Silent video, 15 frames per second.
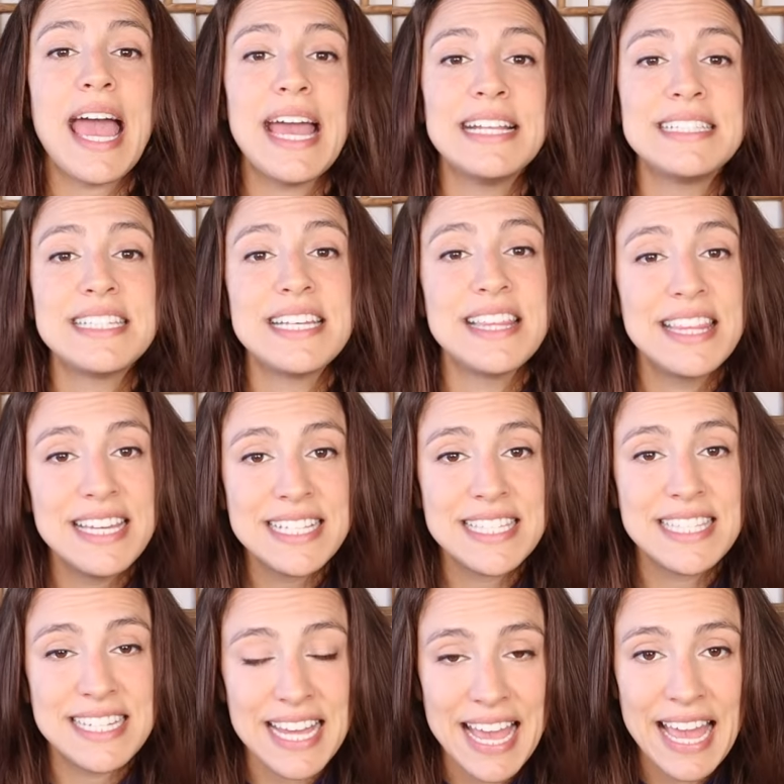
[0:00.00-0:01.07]
And to this
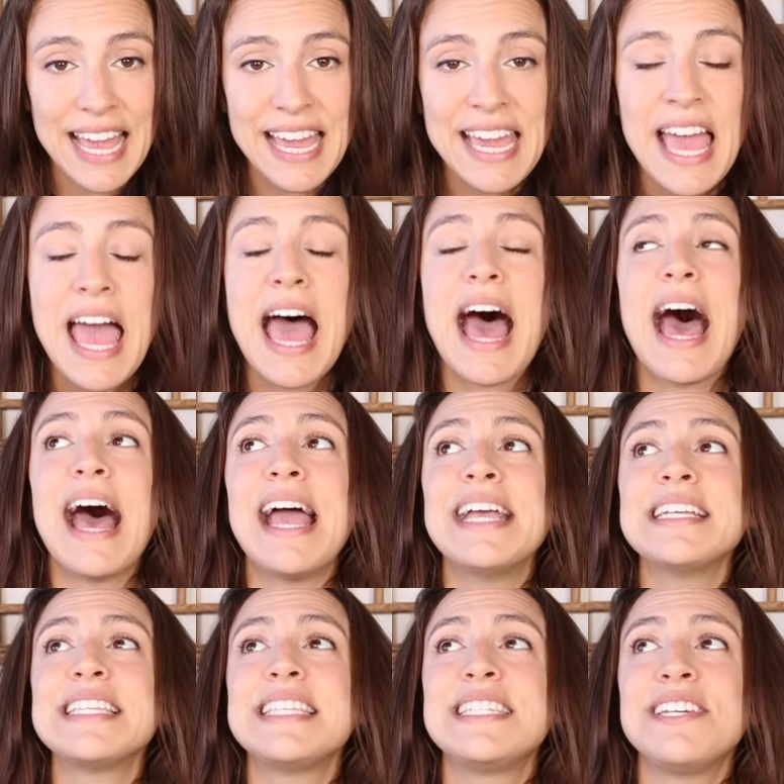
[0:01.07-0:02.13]
day, I
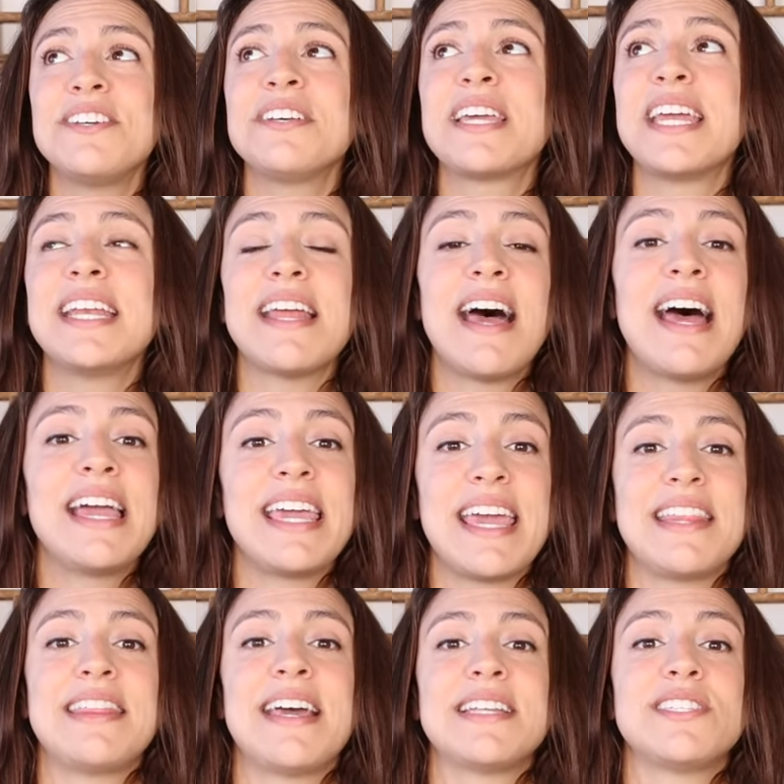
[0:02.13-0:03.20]
still cannot
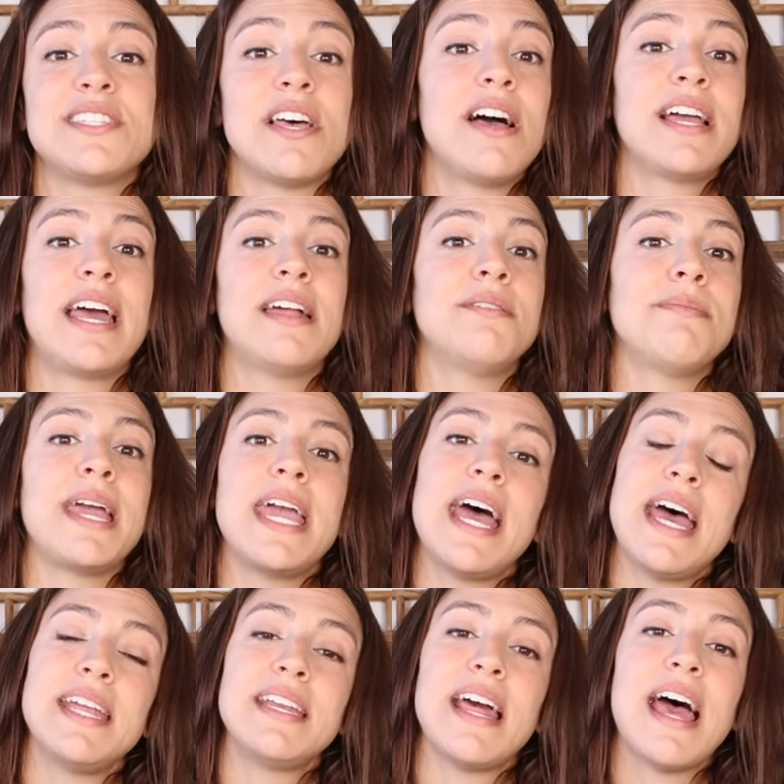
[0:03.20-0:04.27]
get that song out of my
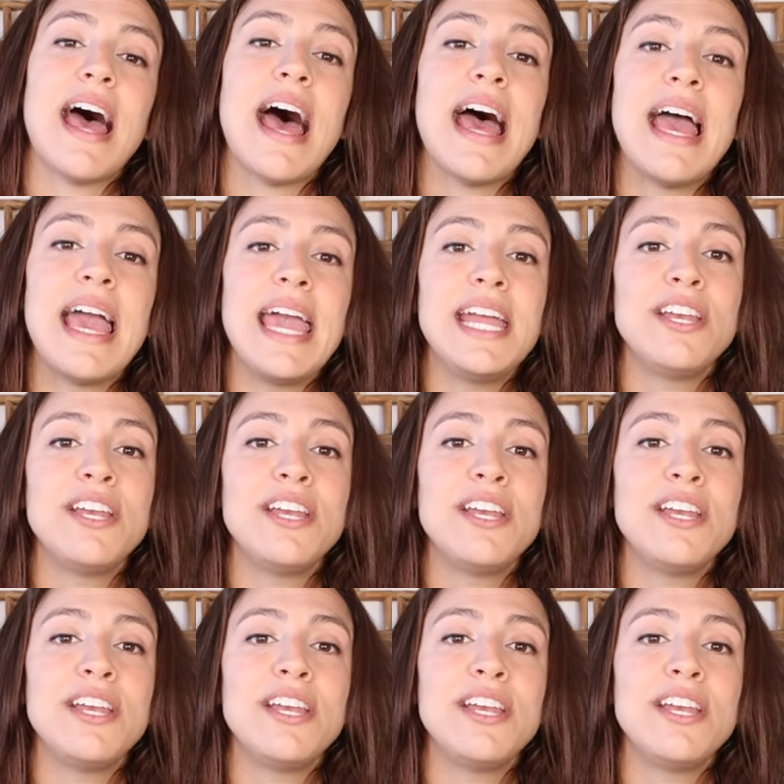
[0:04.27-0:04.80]
head. I